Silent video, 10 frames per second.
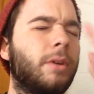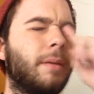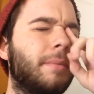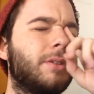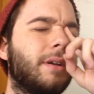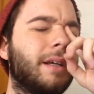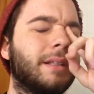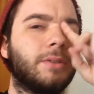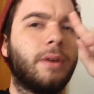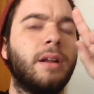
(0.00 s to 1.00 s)
hold on, let me try and get
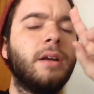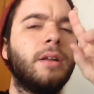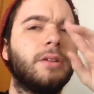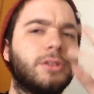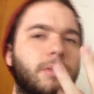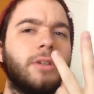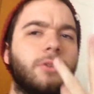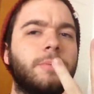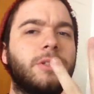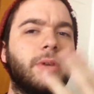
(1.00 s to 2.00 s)
this right. There's 3
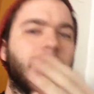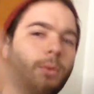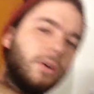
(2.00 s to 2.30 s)
groups doing it,